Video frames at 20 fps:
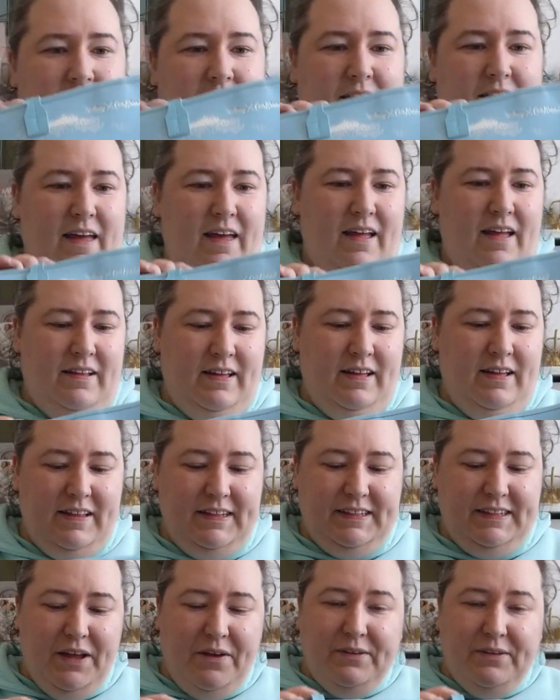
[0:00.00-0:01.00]
And then
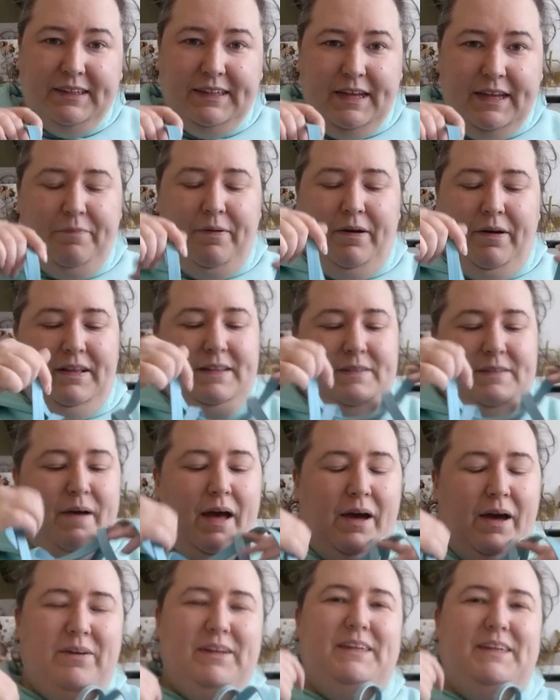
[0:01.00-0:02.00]
there's no zip on this
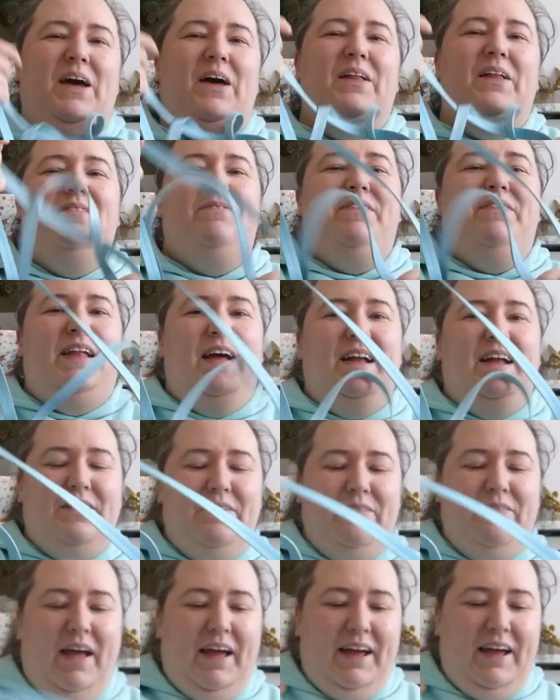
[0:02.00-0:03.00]
bag, which is the only thing I
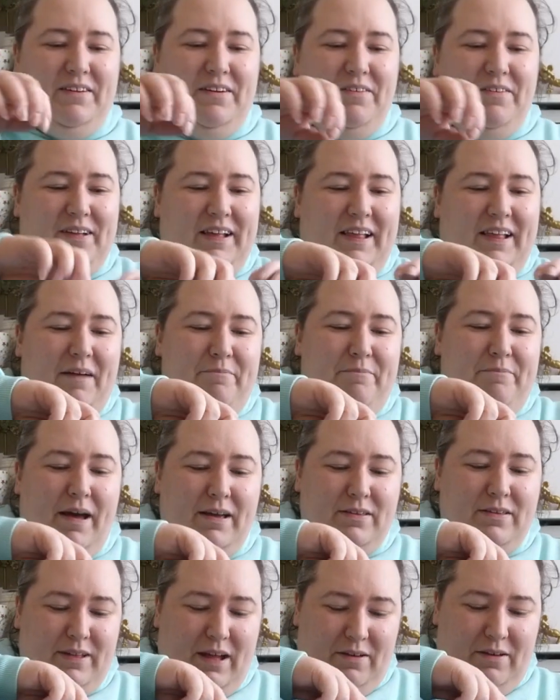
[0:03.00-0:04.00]
don't like. I don't really like
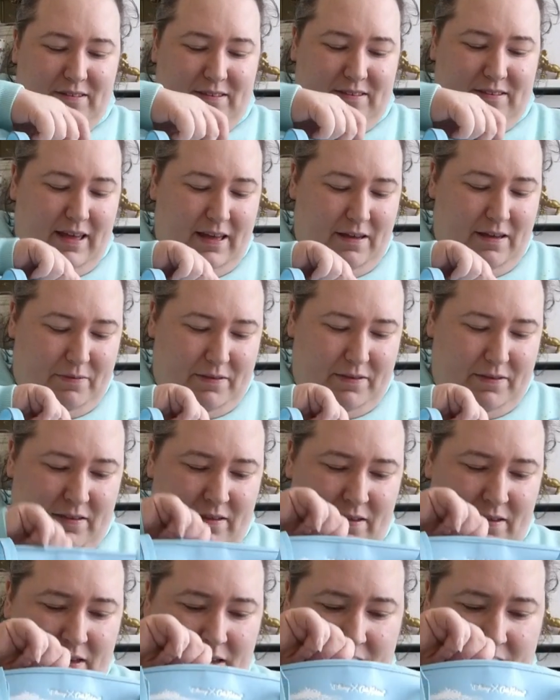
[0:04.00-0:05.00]
bags without
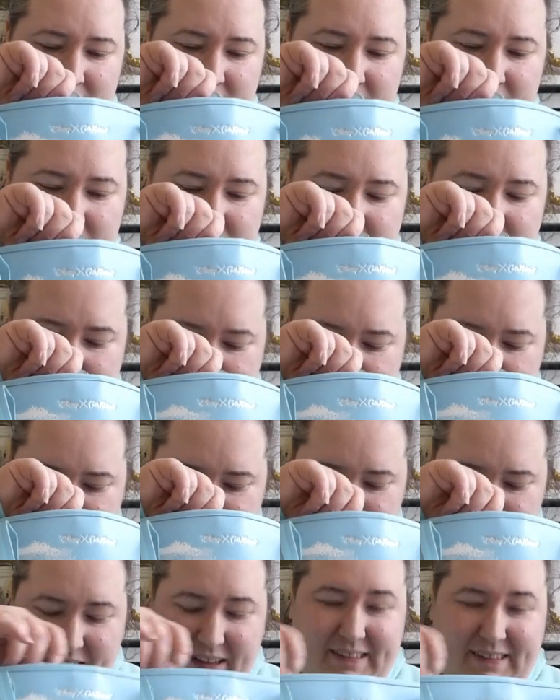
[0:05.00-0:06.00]
zips.
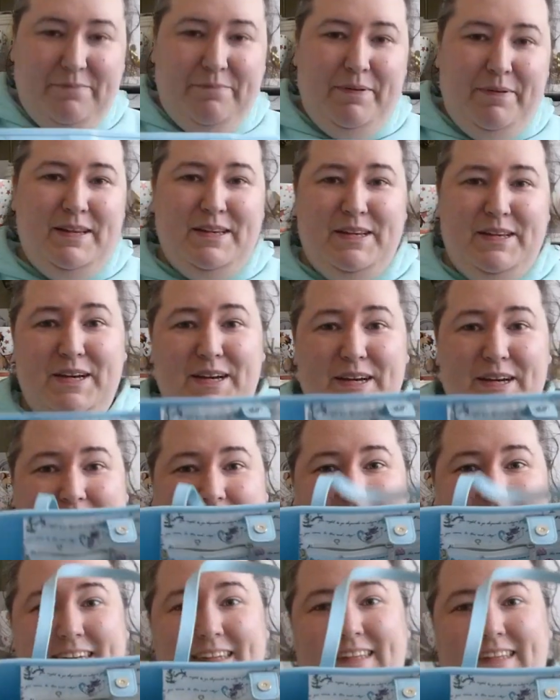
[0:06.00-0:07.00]
It's a bit
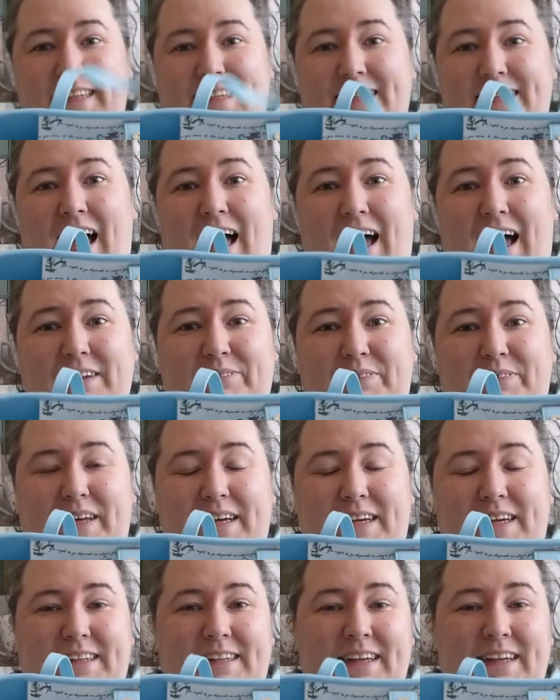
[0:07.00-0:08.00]
dirty inside
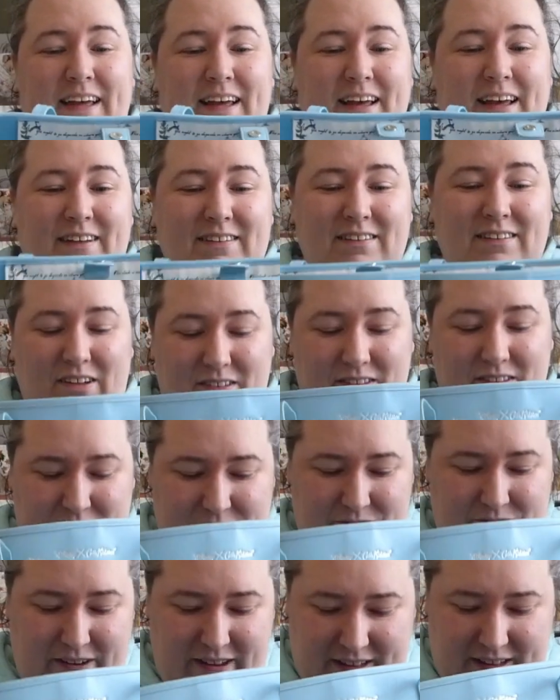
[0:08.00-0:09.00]
because it's got a
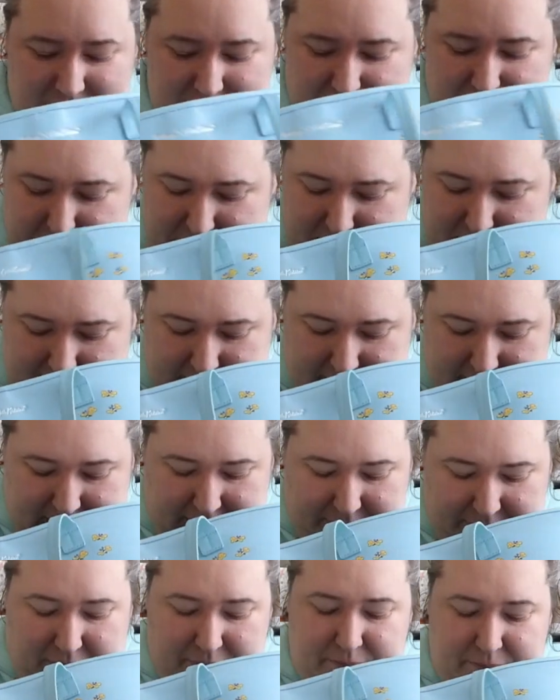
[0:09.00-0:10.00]
little really
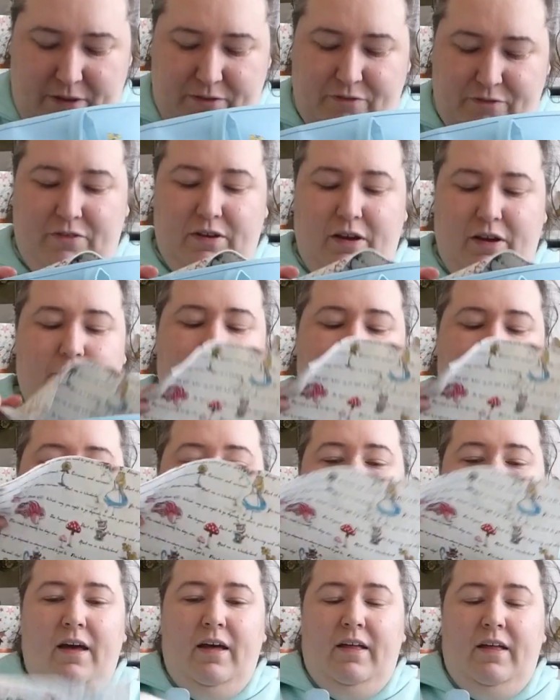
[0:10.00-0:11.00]
dusty in my bedroom,
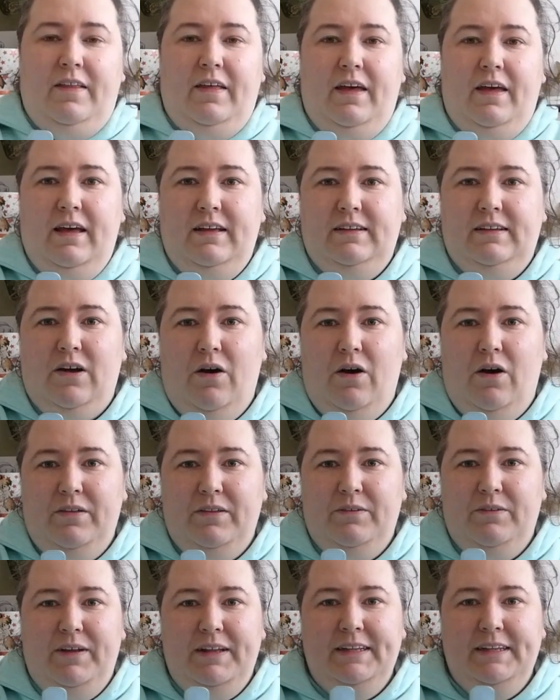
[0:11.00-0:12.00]
but it's got